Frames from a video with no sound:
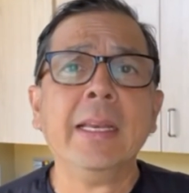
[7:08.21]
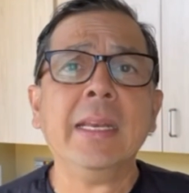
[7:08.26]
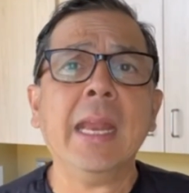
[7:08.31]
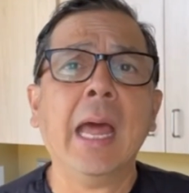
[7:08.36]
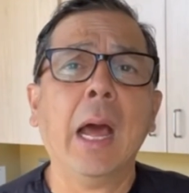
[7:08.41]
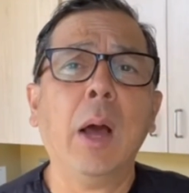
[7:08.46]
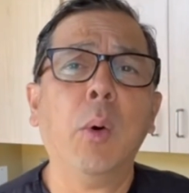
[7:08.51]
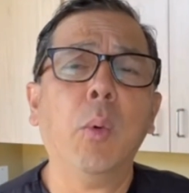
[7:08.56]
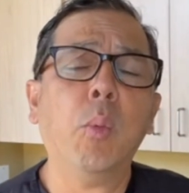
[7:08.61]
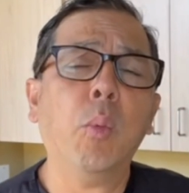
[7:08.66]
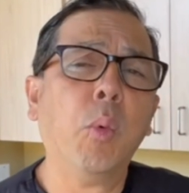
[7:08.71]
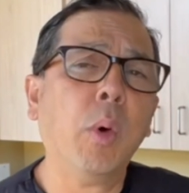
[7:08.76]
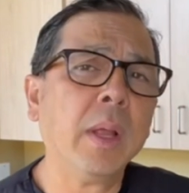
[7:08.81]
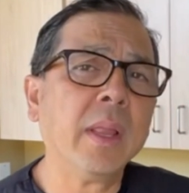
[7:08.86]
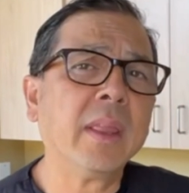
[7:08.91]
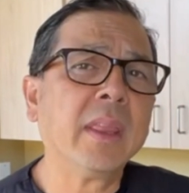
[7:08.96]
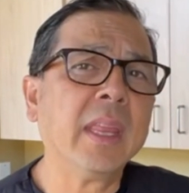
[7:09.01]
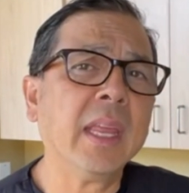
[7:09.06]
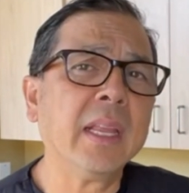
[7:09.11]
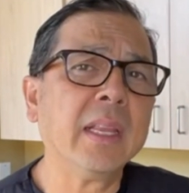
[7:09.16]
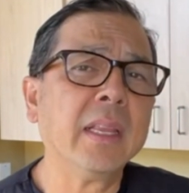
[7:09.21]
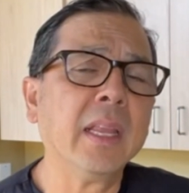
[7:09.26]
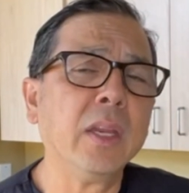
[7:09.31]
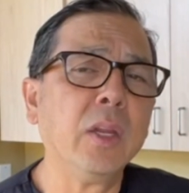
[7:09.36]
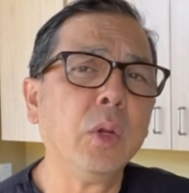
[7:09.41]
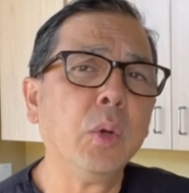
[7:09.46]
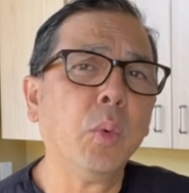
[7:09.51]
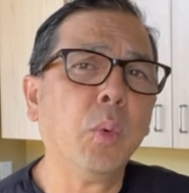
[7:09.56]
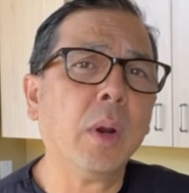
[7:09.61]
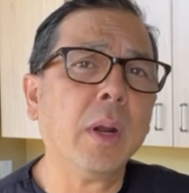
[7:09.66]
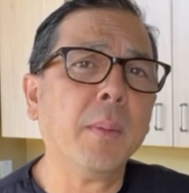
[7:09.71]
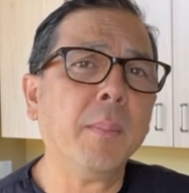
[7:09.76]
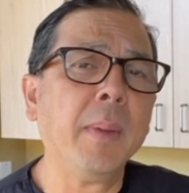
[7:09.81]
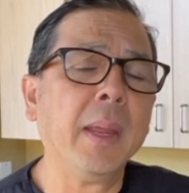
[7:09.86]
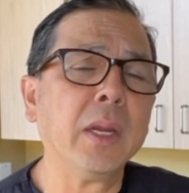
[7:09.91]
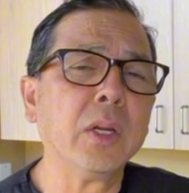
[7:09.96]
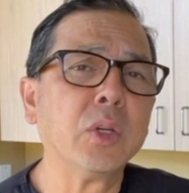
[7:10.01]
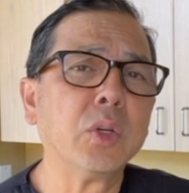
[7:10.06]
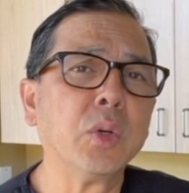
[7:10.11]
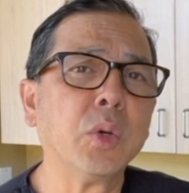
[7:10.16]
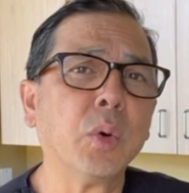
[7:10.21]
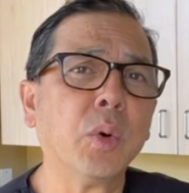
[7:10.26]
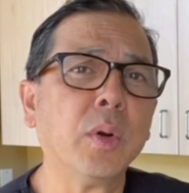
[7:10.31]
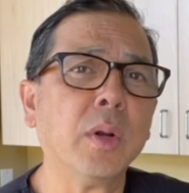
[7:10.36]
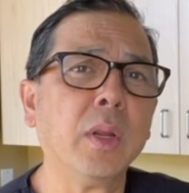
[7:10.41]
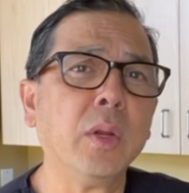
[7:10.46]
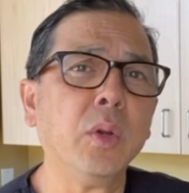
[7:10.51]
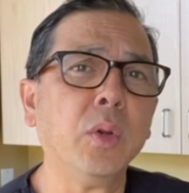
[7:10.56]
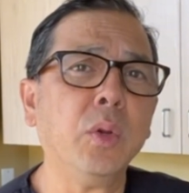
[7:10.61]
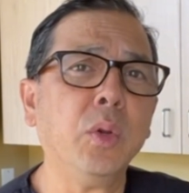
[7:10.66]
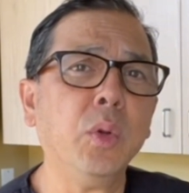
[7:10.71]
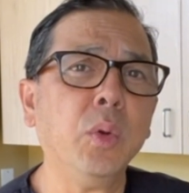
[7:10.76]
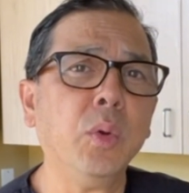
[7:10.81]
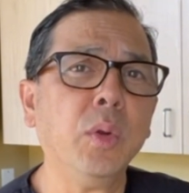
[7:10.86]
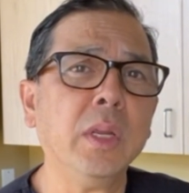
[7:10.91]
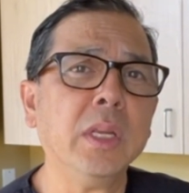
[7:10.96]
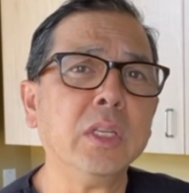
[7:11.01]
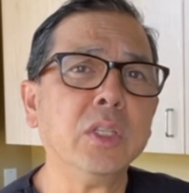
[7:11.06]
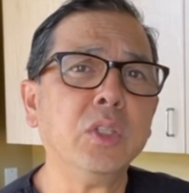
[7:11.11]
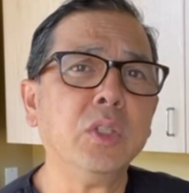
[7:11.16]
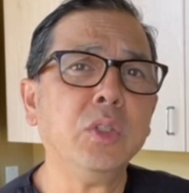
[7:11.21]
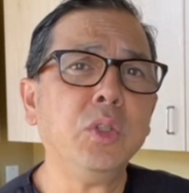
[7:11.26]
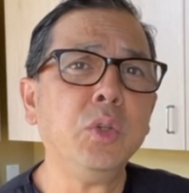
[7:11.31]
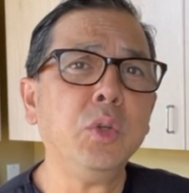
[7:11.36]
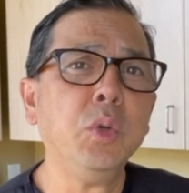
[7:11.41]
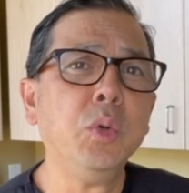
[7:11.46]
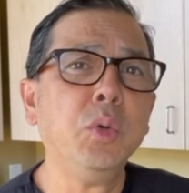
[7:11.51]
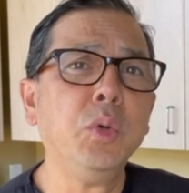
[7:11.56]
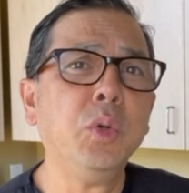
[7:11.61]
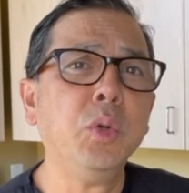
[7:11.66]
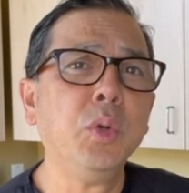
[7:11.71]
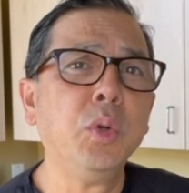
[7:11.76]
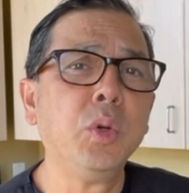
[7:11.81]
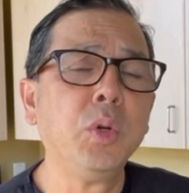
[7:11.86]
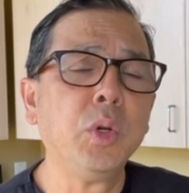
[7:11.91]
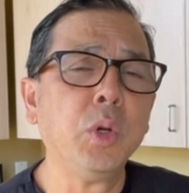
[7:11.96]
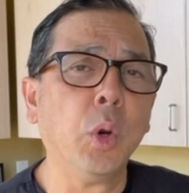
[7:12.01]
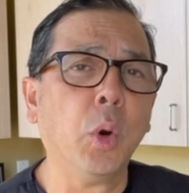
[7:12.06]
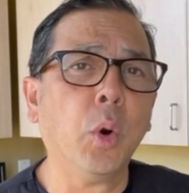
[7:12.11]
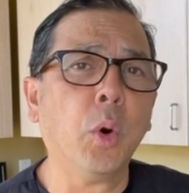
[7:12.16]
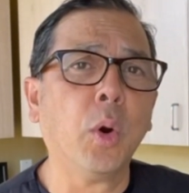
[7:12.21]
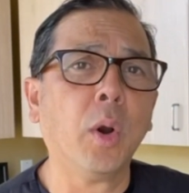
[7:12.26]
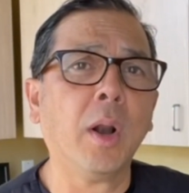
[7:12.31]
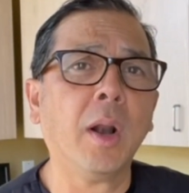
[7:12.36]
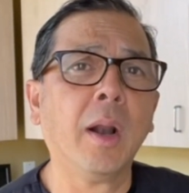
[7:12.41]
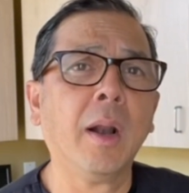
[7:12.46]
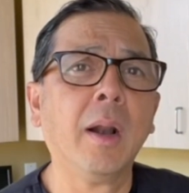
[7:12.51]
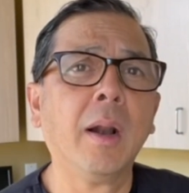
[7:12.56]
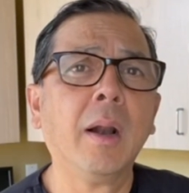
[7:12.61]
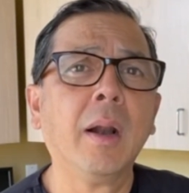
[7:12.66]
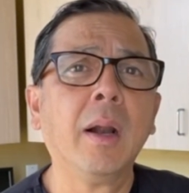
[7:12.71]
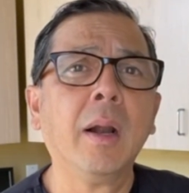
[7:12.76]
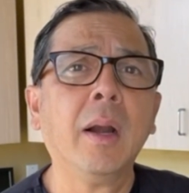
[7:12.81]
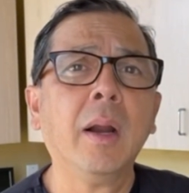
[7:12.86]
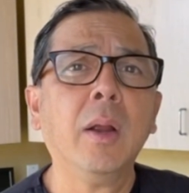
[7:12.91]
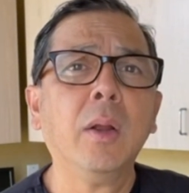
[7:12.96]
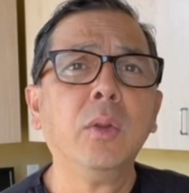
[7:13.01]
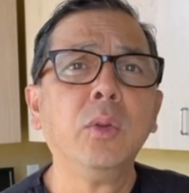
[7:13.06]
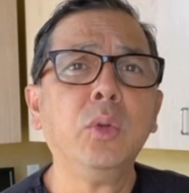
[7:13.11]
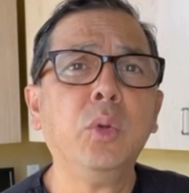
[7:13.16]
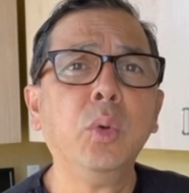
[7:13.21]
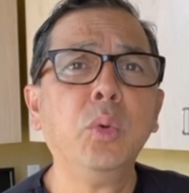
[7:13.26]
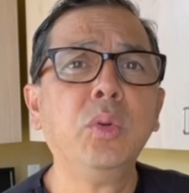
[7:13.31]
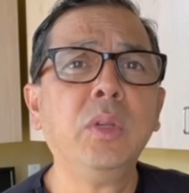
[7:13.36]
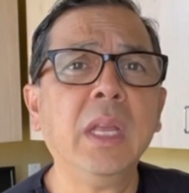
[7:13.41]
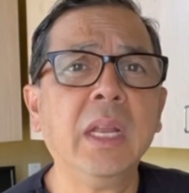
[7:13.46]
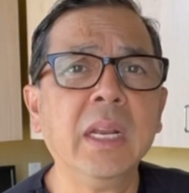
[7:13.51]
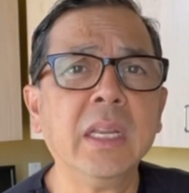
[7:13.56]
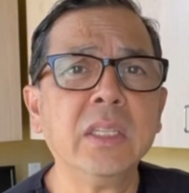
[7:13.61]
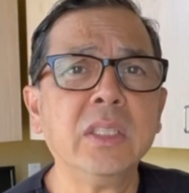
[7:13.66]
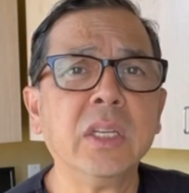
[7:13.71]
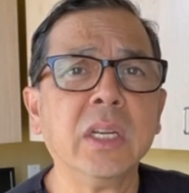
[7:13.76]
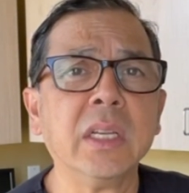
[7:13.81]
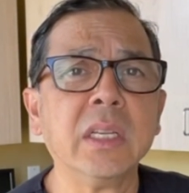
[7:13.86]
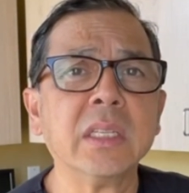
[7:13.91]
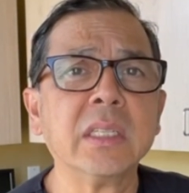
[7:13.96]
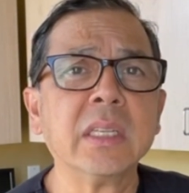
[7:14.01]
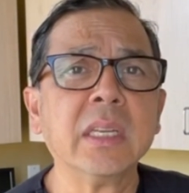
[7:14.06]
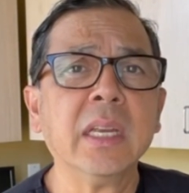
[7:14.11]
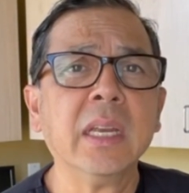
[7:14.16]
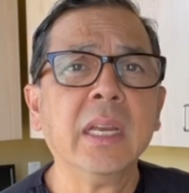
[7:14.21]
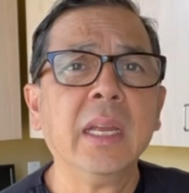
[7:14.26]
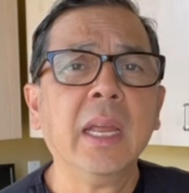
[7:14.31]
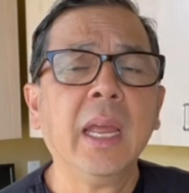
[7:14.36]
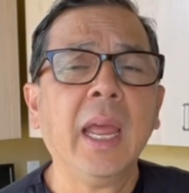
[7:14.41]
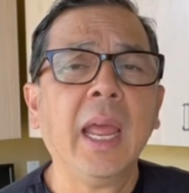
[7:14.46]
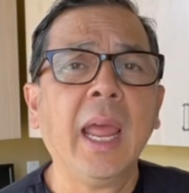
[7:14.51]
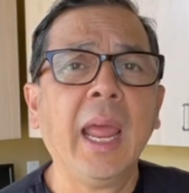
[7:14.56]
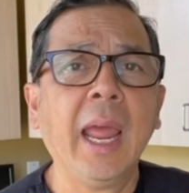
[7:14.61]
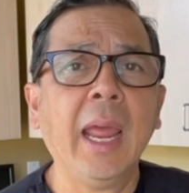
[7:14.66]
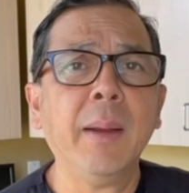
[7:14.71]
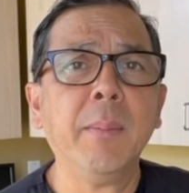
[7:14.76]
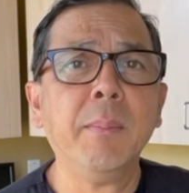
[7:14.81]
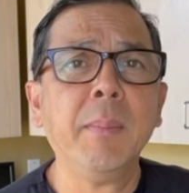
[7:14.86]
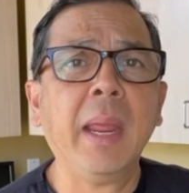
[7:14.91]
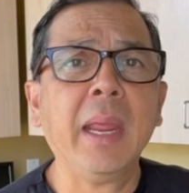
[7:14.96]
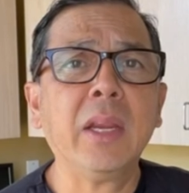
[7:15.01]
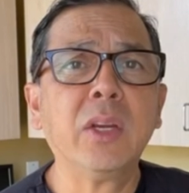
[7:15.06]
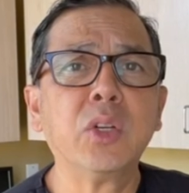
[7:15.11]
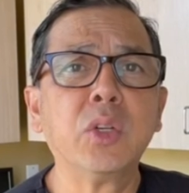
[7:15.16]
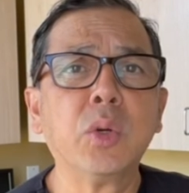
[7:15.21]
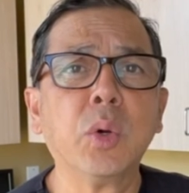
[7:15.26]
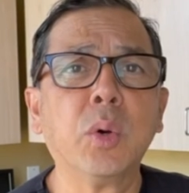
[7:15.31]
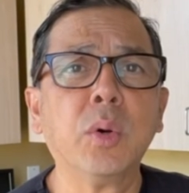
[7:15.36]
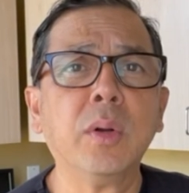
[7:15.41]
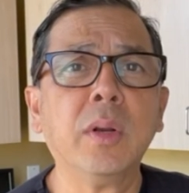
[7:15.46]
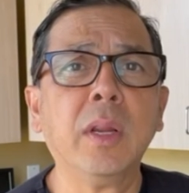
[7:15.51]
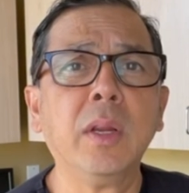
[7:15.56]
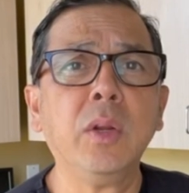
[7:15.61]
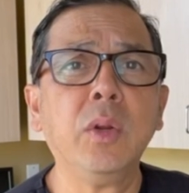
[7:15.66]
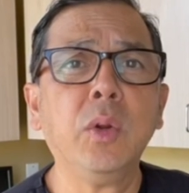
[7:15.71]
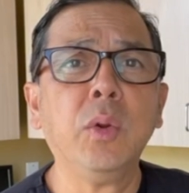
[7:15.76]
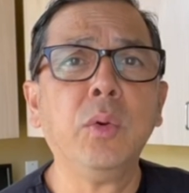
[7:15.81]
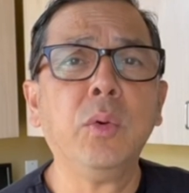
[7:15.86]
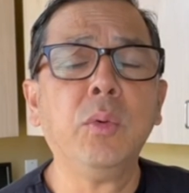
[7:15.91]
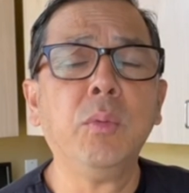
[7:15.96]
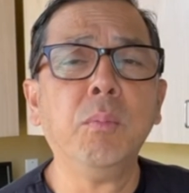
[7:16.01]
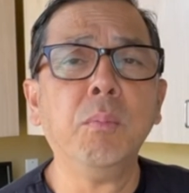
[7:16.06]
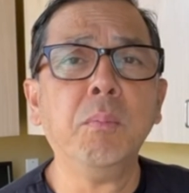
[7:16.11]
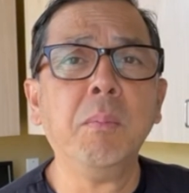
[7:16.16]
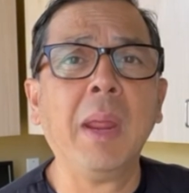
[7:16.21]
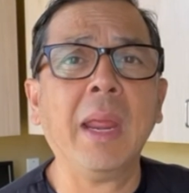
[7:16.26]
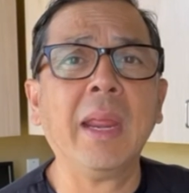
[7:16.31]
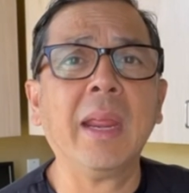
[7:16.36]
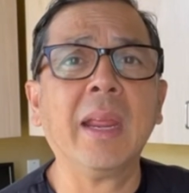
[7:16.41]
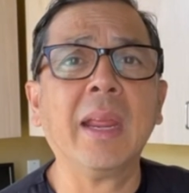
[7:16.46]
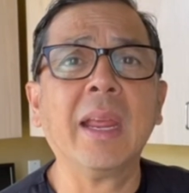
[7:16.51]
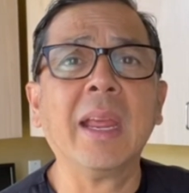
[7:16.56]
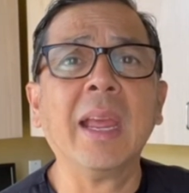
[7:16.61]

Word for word: Now, one thing that you want to make sure that you do is you do your due diligence and make sure that you make